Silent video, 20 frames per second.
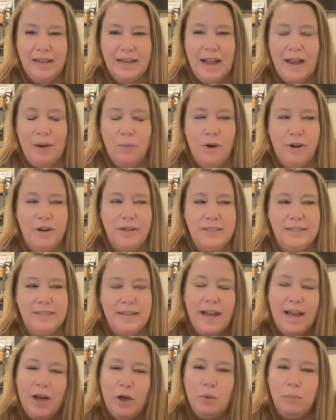I wanted to
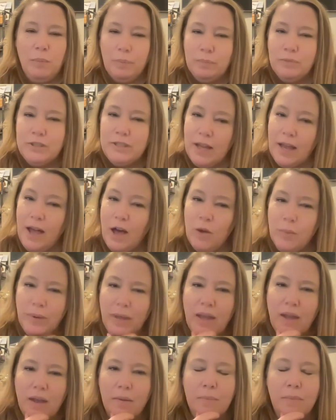help
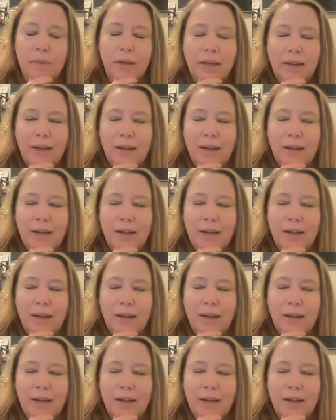him,